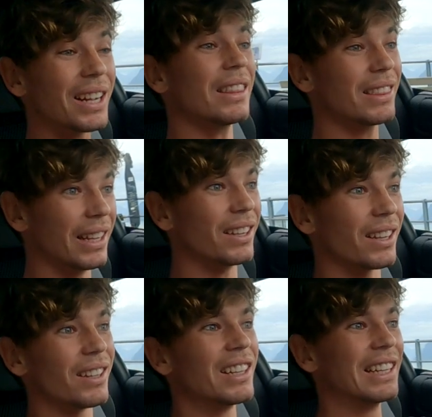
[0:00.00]
I
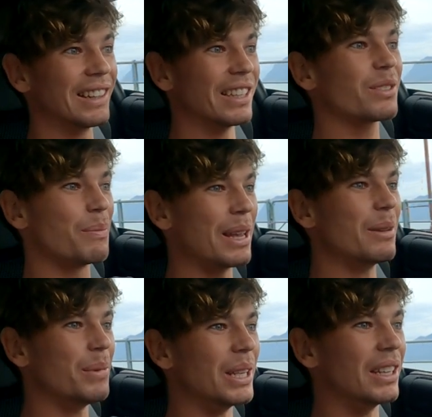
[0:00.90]
think this
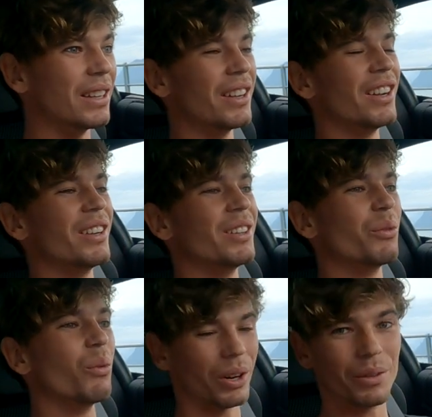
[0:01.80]
may be
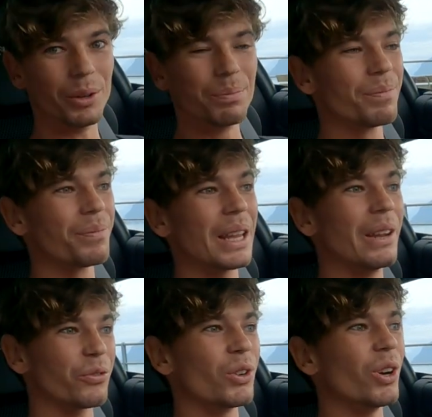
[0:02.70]
one of
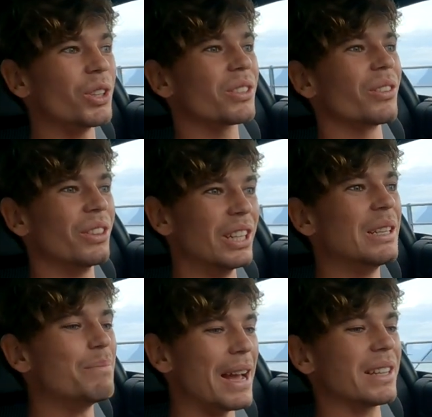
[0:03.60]
them, if not
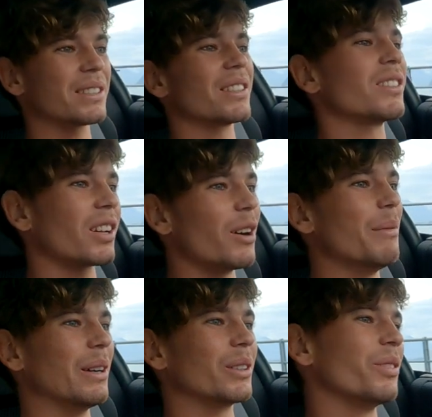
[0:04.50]
the best, to
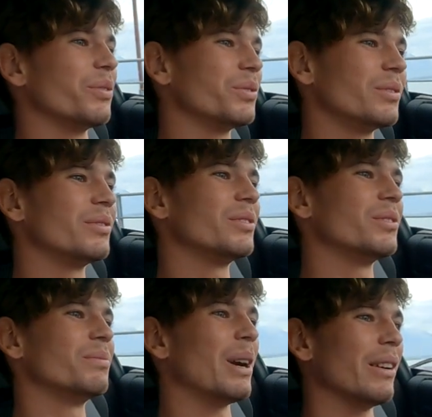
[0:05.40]
come out of
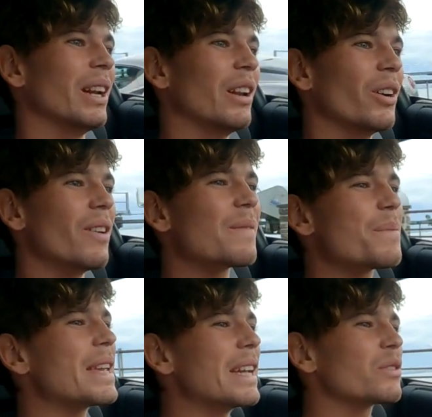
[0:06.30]

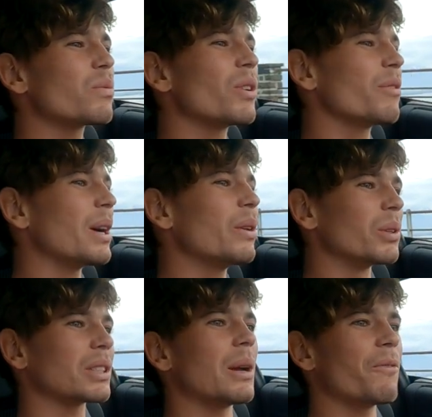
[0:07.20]
Maranello. It is one of my
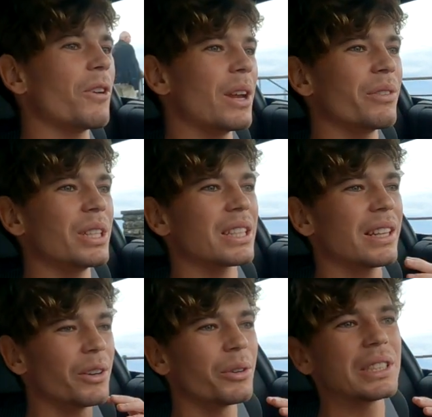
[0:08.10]
all-time favorites,
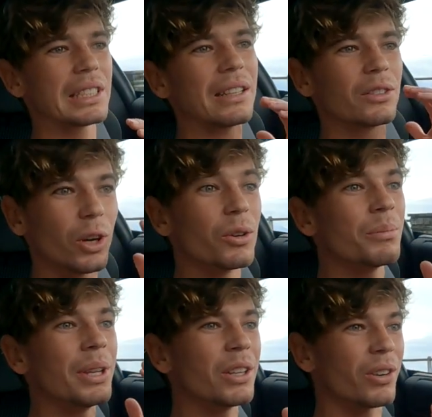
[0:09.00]
and they always say
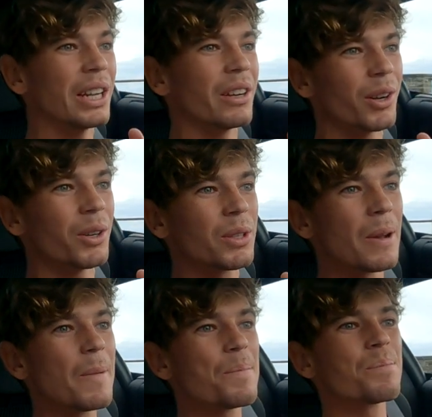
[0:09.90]
don't meet your heroes,
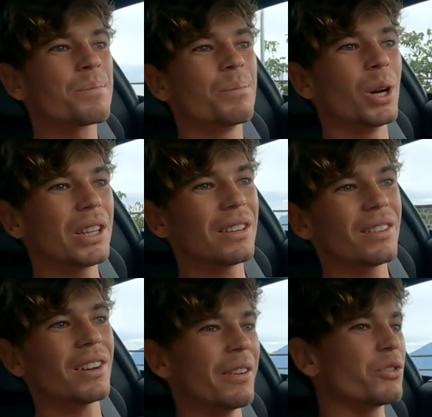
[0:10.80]
but
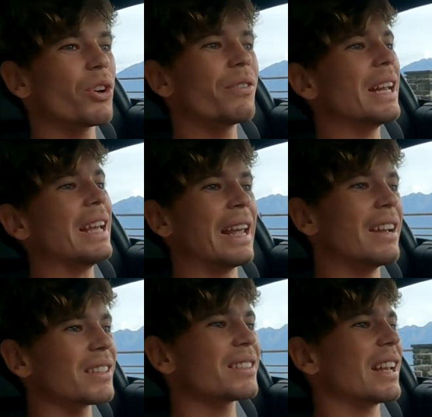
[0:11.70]
I've driven it
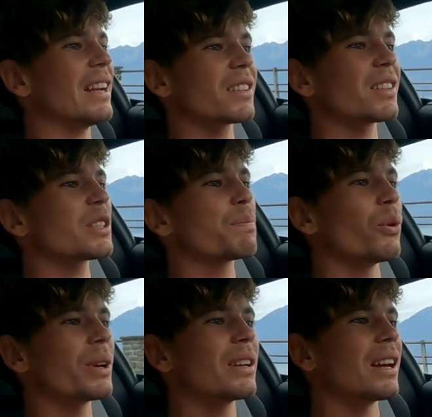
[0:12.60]
here to get to this
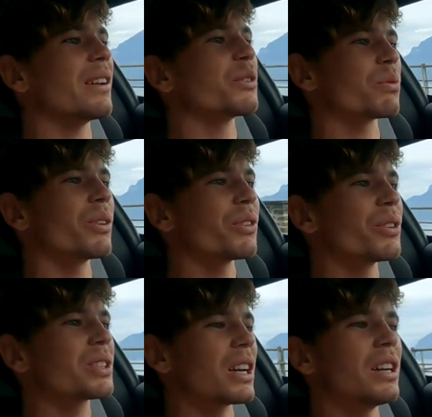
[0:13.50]
point, and it was one of
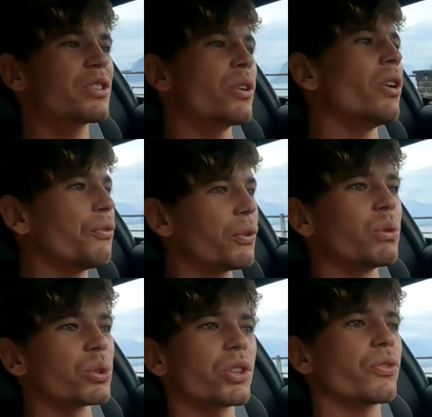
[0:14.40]
those cars, you know,
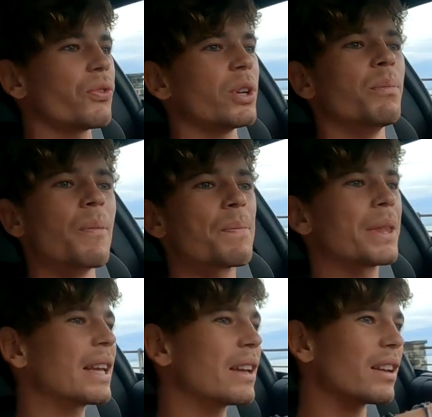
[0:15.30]
often we'll just
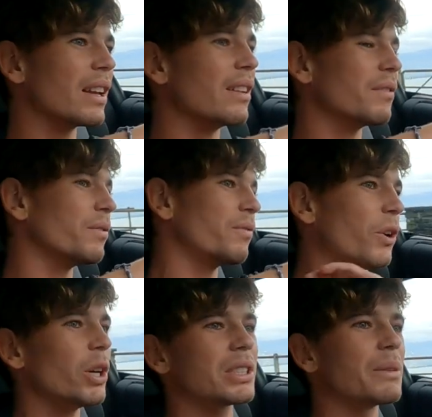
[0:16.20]
film
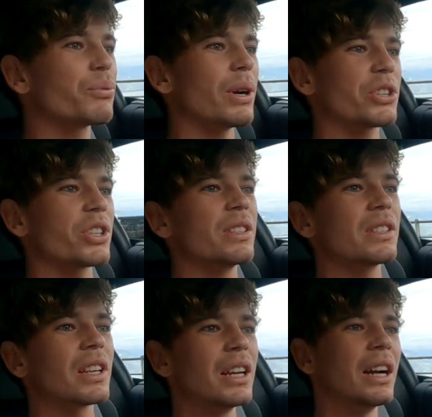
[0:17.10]
first
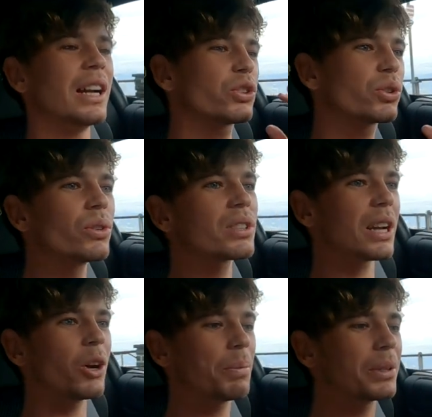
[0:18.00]
impressions as soon
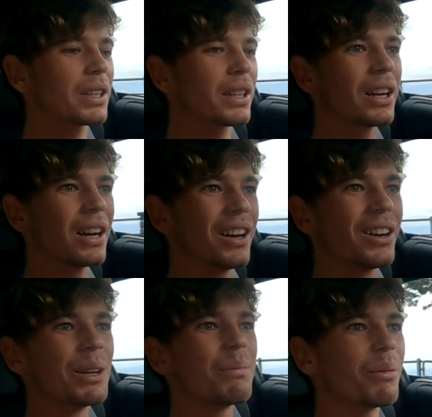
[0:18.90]
as I hop into the car,
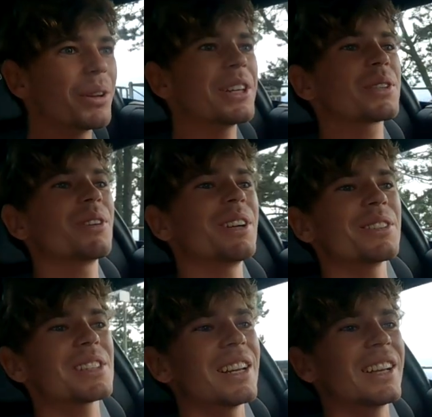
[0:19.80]
but with this one
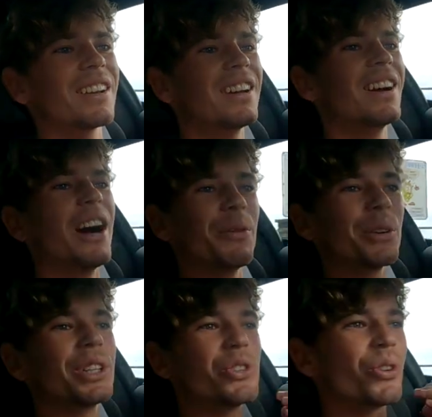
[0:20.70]
I was like, I
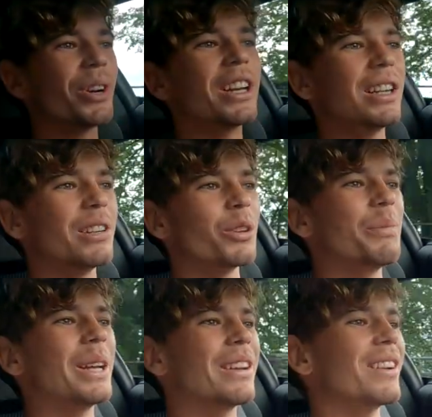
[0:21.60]
want to enjoy it a
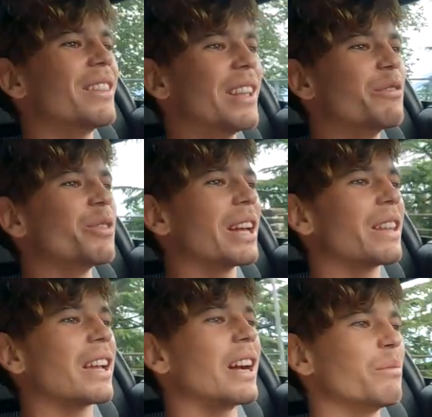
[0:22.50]
little bit and then we'll
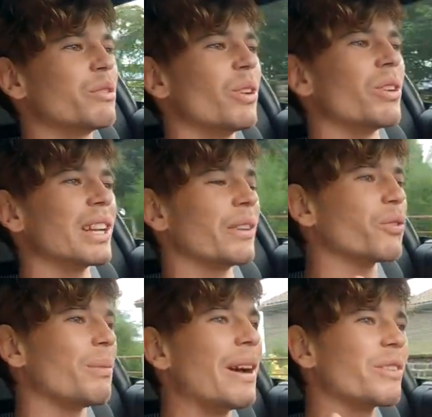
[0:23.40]
get the camera rolling.
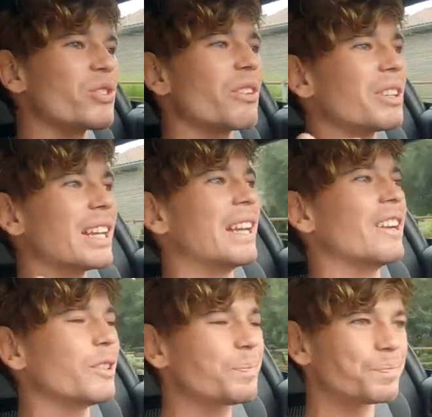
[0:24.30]
And from having driven it
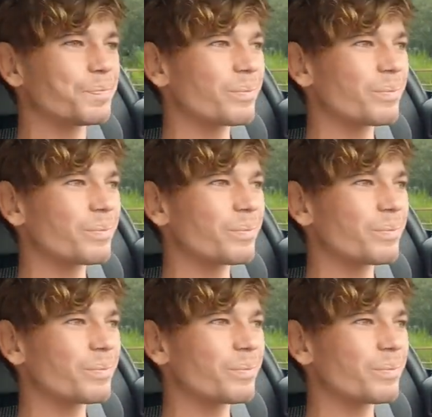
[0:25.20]
here,